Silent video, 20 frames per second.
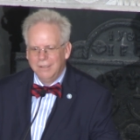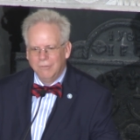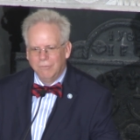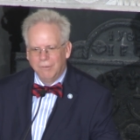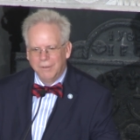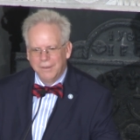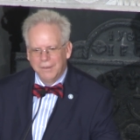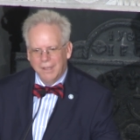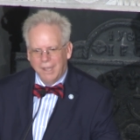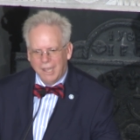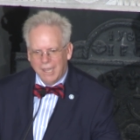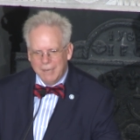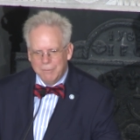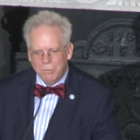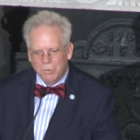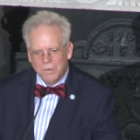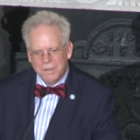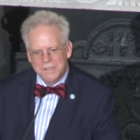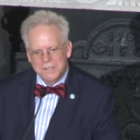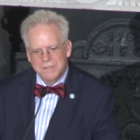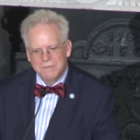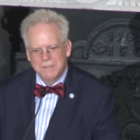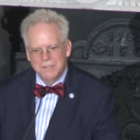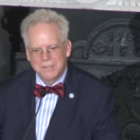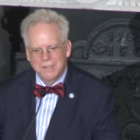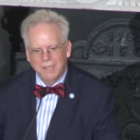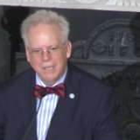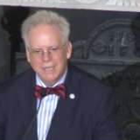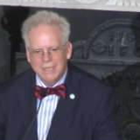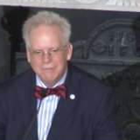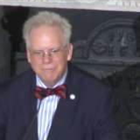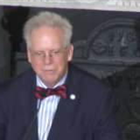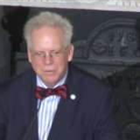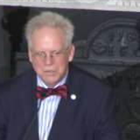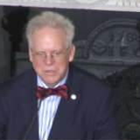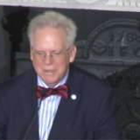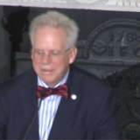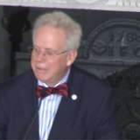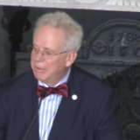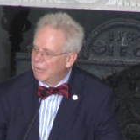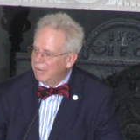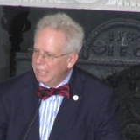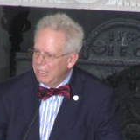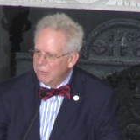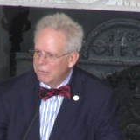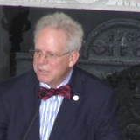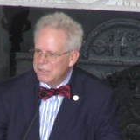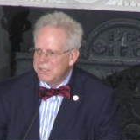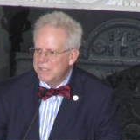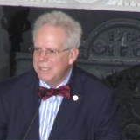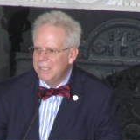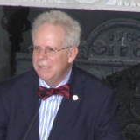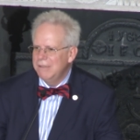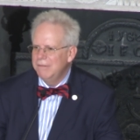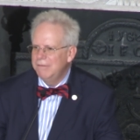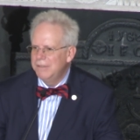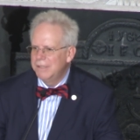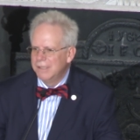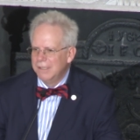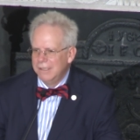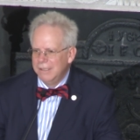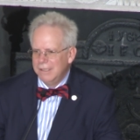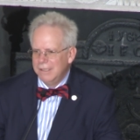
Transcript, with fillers: One of the high points of his life was when he received